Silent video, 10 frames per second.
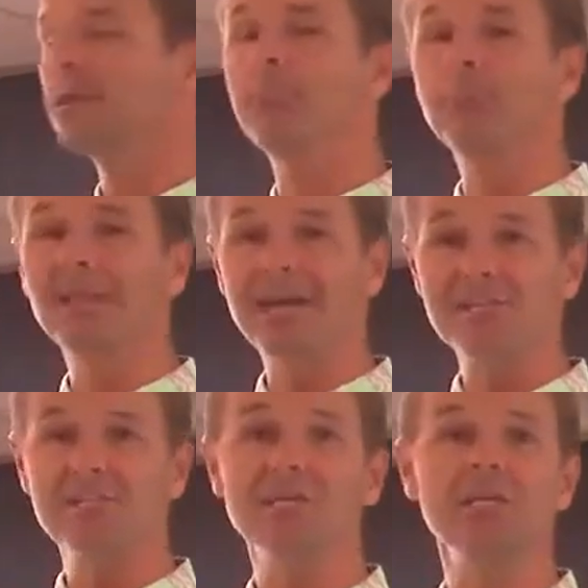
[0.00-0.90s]
the
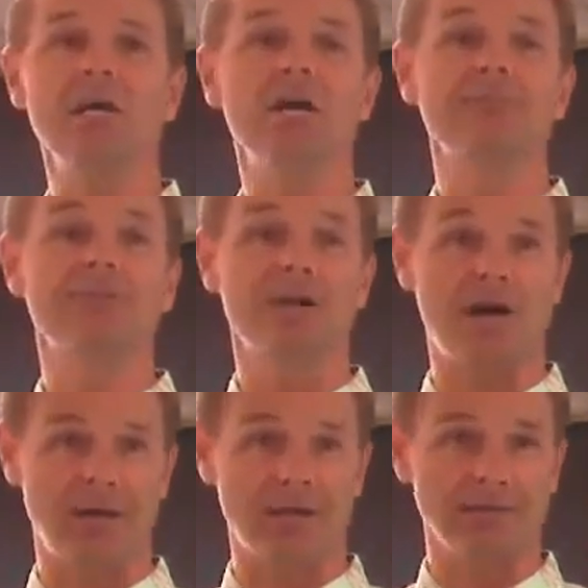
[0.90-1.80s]
blessing of
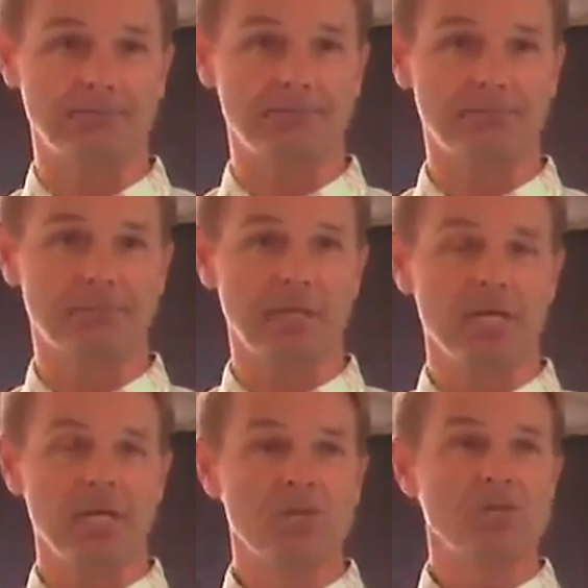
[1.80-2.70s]
God.
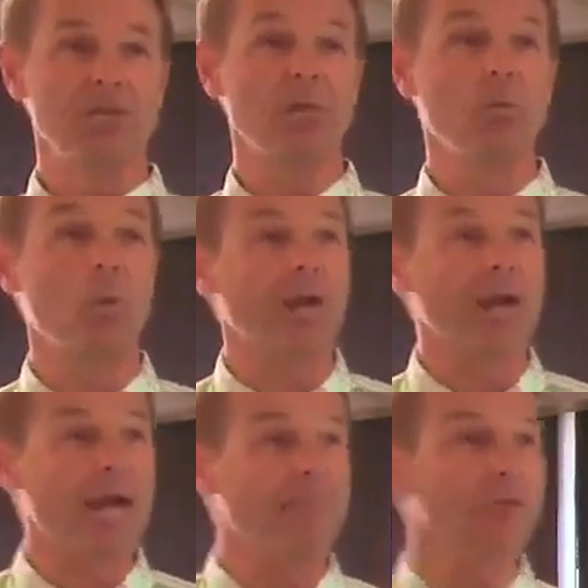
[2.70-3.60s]
So that
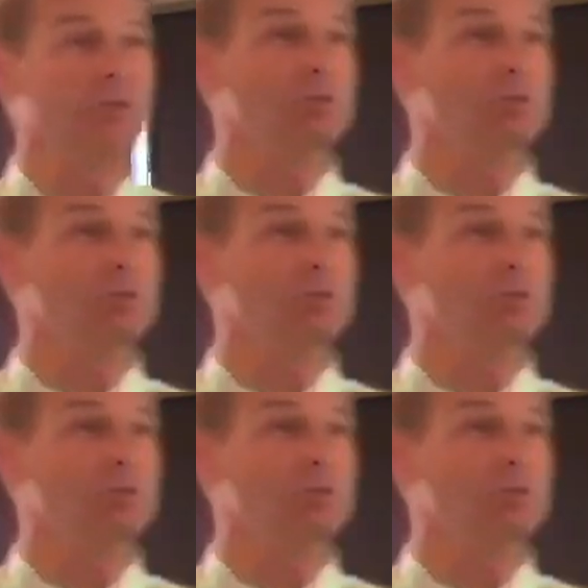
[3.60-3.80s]
wherever